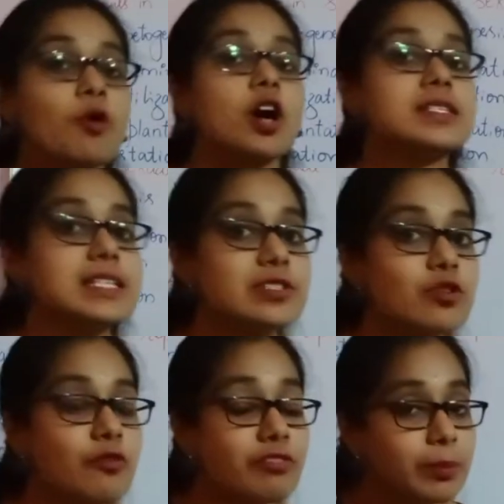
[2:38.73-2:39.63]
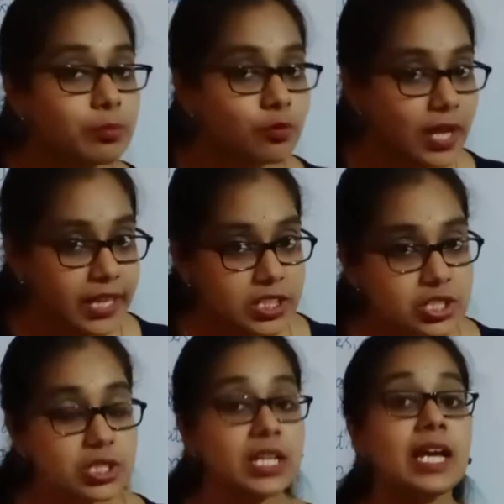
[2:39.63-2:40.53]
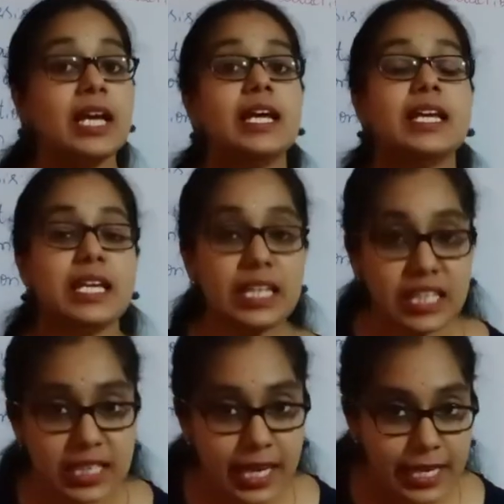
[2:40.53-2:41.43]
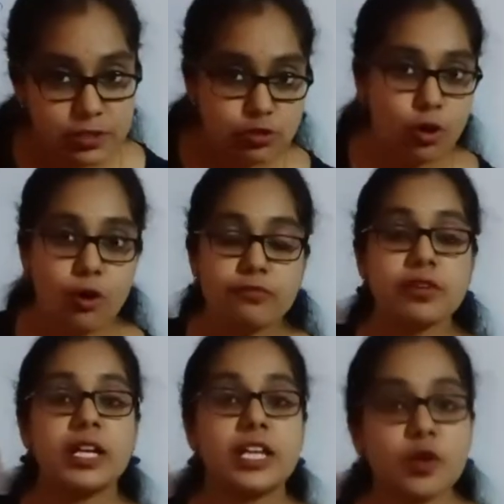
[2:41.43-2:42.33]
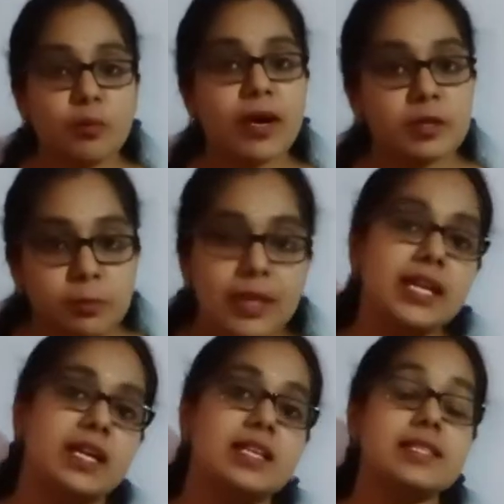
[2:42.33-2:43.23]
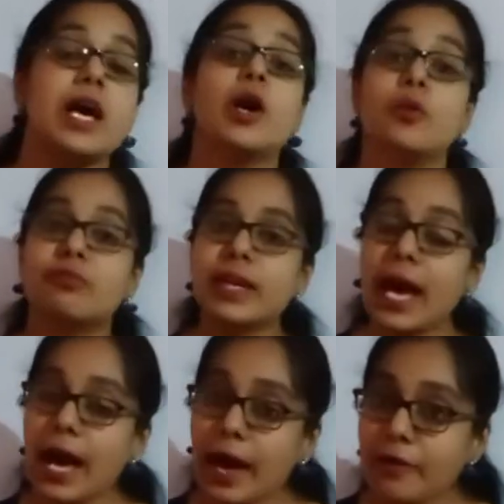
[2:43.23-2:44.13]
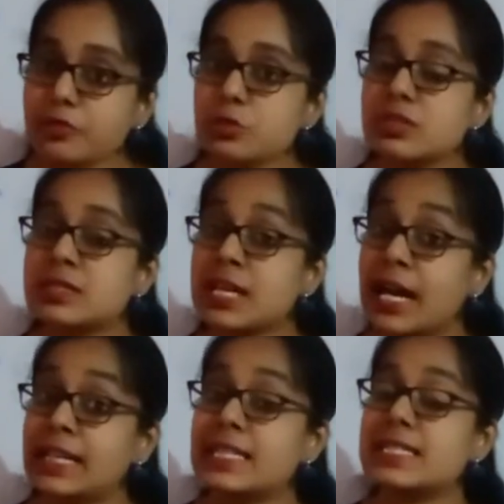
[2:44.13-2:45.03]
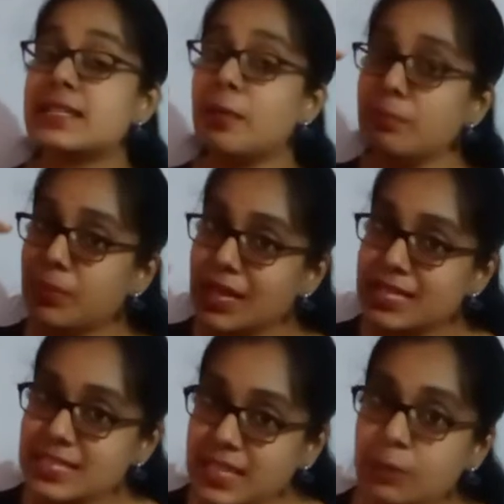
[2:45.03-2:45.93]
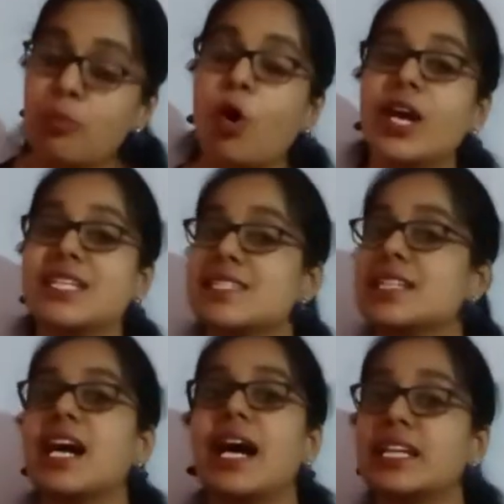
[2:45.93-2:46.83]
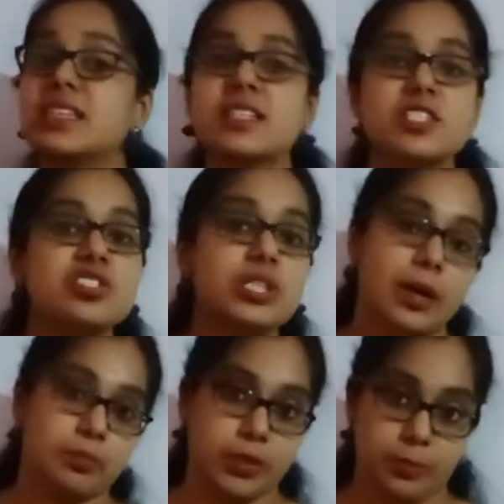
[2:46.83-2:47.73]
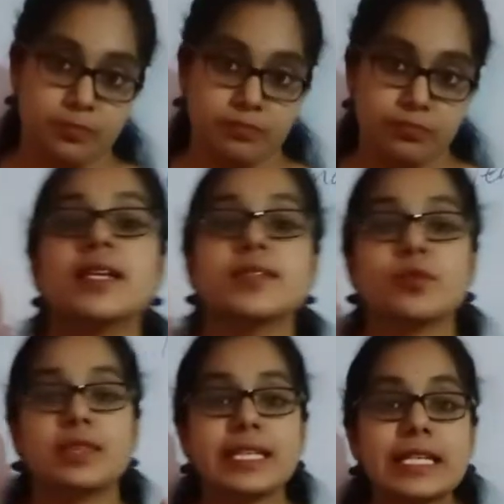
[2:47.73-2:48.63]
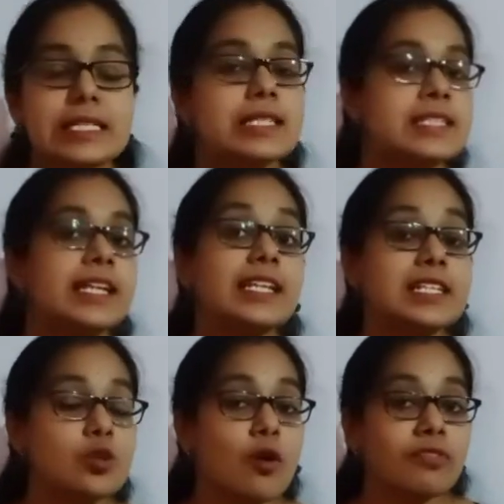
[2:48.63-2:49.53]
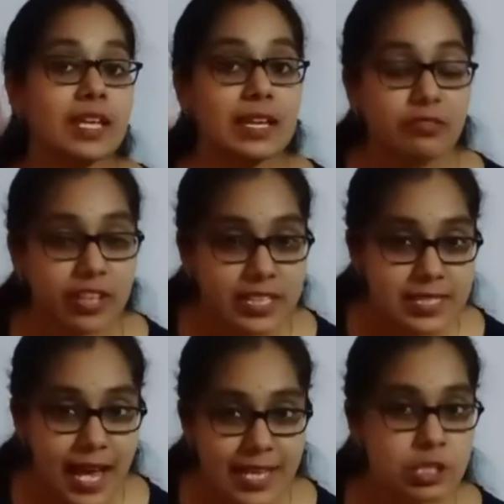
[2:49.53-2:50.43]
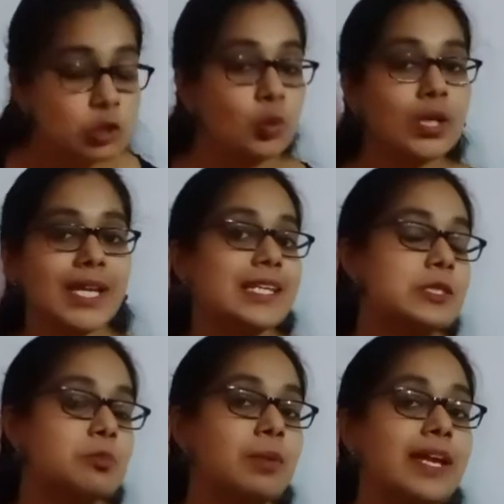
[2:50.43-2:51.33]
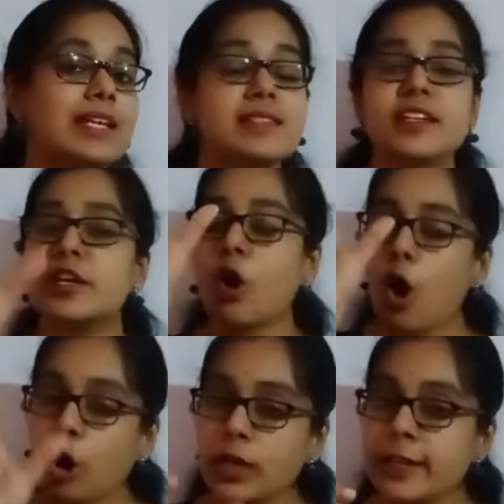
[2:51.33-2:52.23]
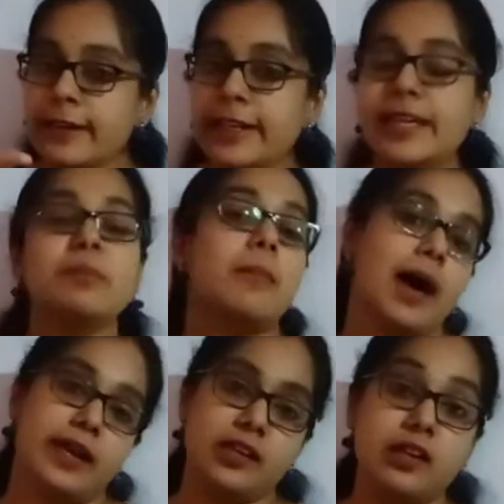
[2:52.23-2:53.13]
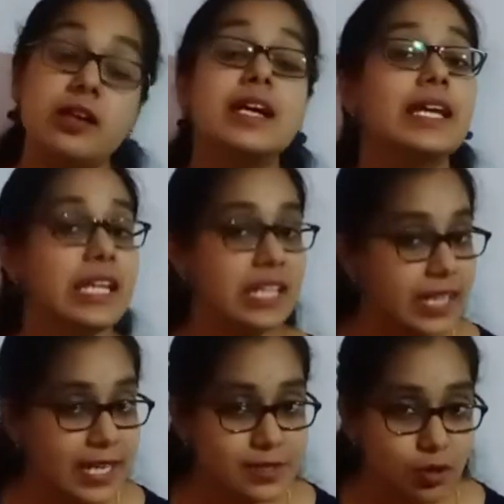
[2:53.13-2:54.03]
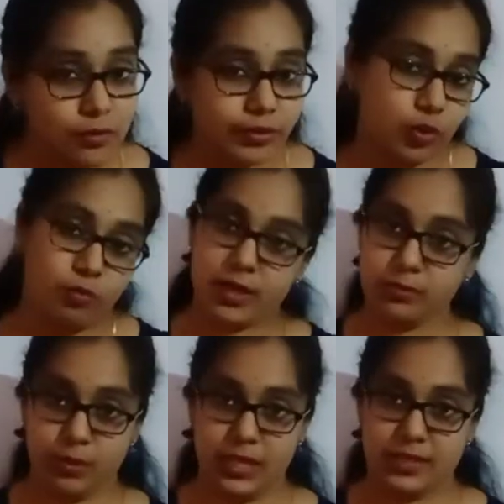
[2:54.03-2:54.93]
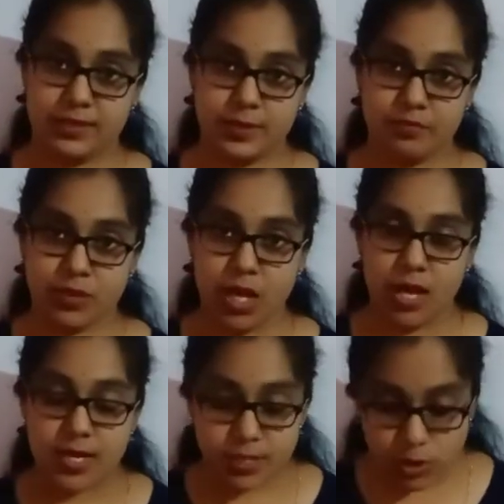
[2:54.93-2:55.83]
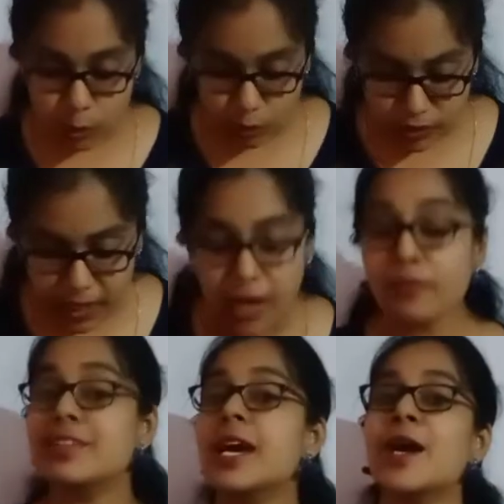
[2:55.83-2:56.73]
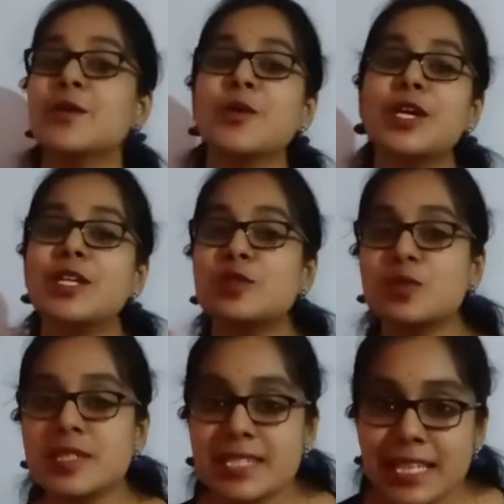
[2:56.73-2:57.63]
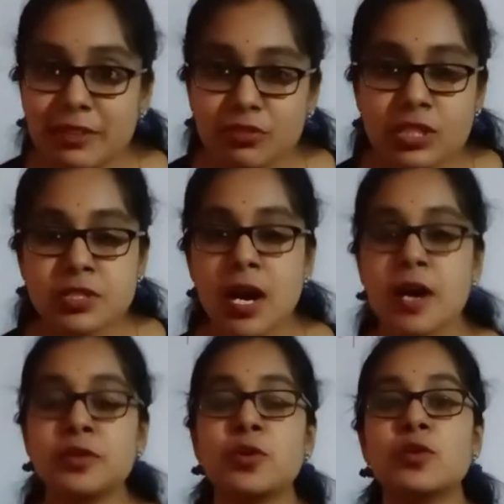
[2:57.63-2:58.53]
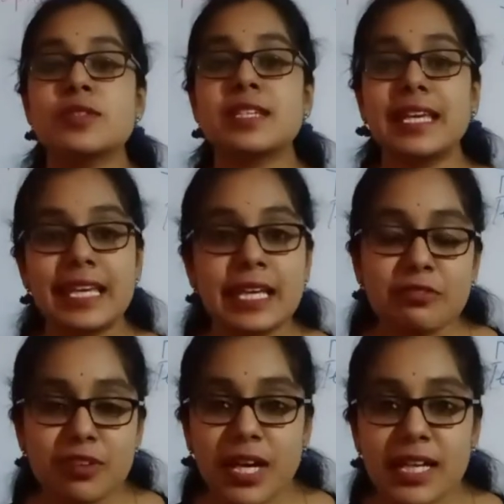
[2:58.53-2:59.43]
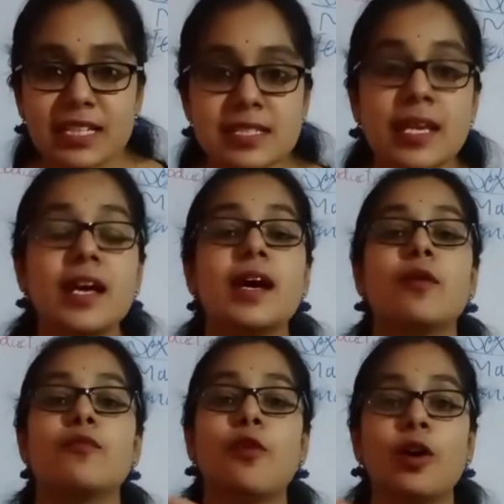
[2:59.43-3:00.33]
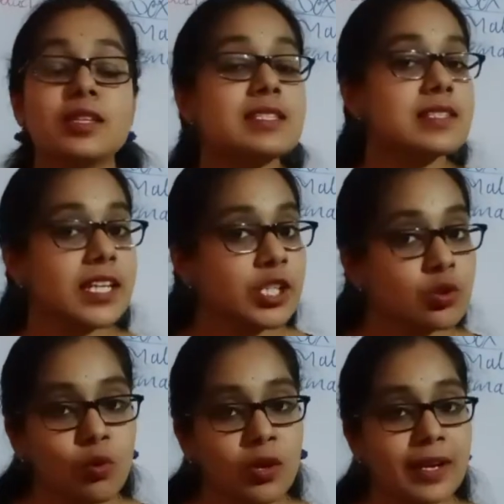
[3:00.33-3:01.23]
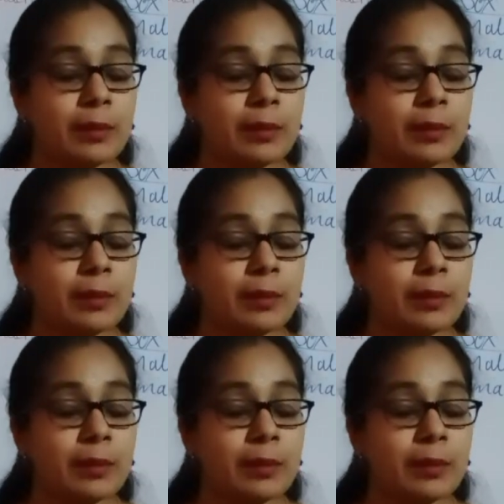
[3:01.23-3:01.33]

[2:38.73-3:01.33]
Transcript: process of reproduction, in case of human beings, we have to study some basic points regarding this chapter. So these series of events has to take place in an orderly manner in case of human beings. So now we are going to see which are those events for the sexual